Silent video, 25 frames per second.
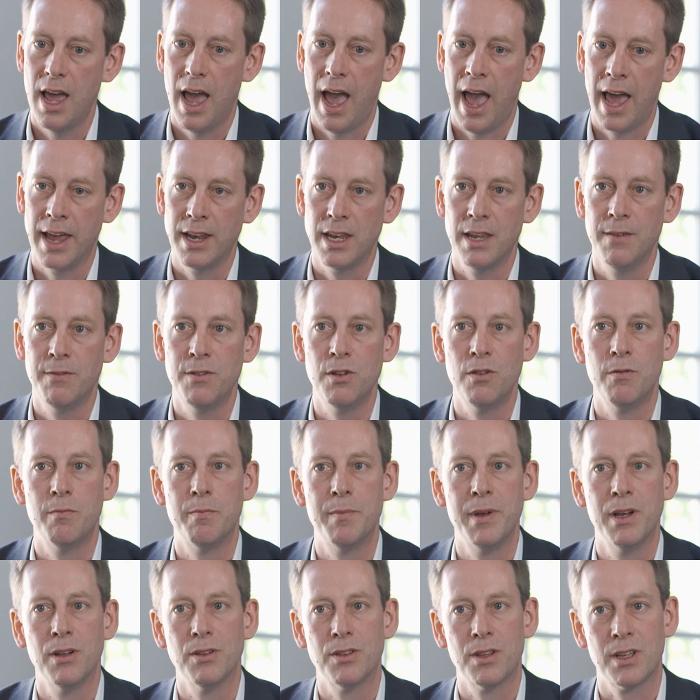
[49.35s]
And if you've
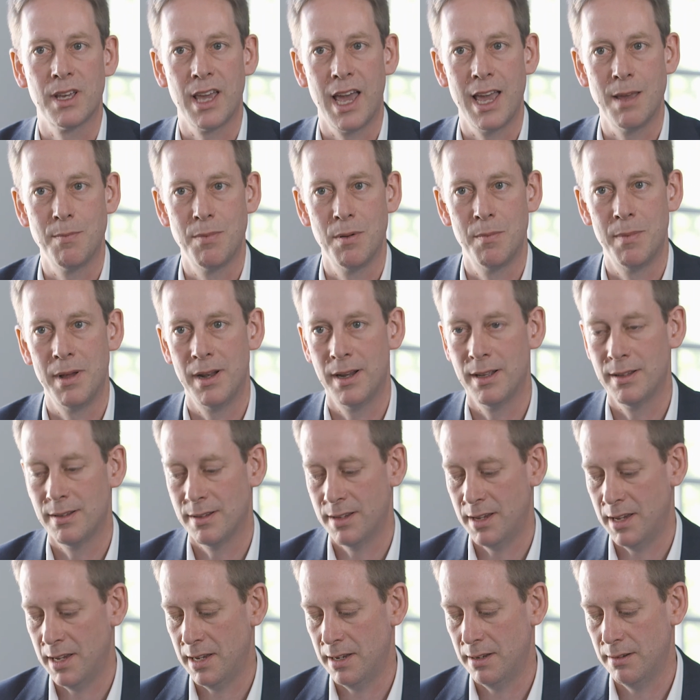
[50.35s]
built the
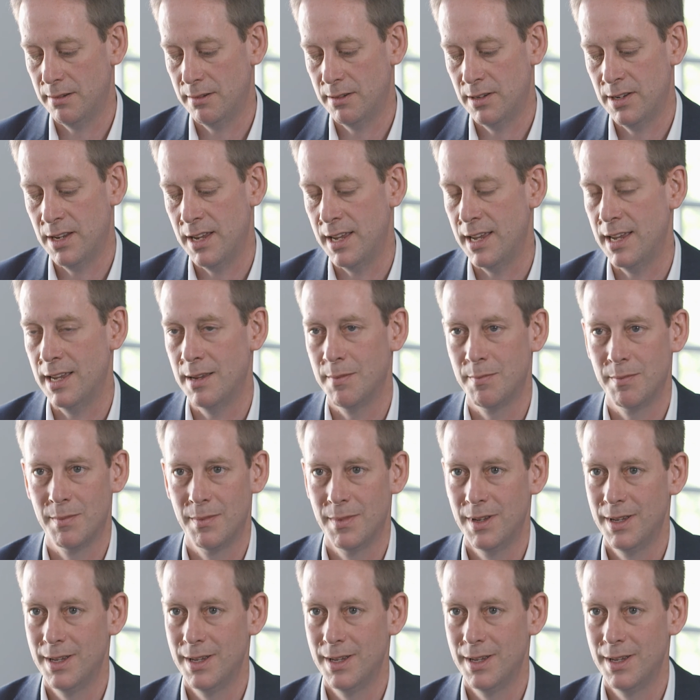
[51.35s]
capability, team,